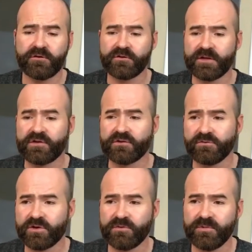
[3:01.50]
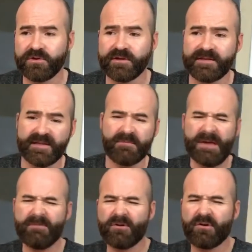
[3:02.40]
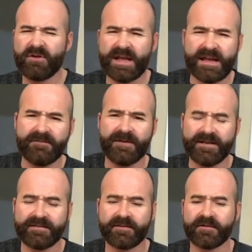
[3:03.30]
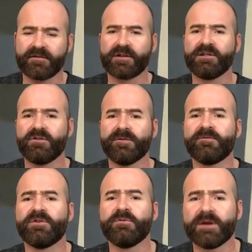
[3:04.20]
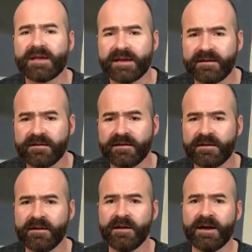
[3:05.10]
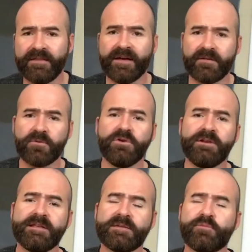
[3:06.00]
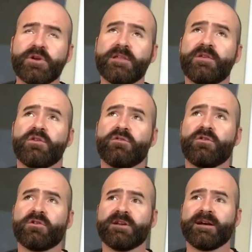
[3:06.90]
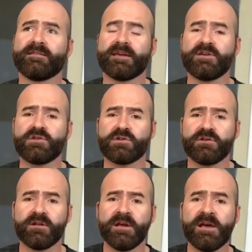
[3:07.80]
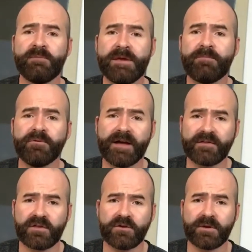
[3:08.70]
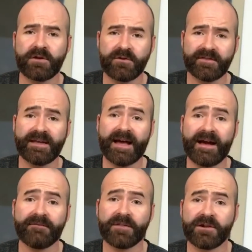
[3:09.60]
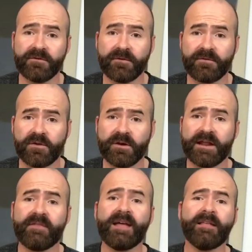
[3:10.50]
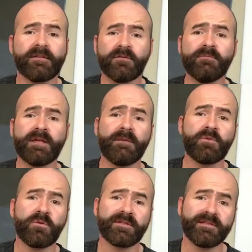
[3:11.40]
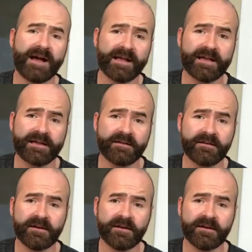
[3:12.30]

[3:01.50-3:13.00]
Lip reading: at traditional communities, people create events because of the love of doing it. And that's what you need to bring into your organization. People that do it because they have the love of doing it. And that's sometimes what's lacking.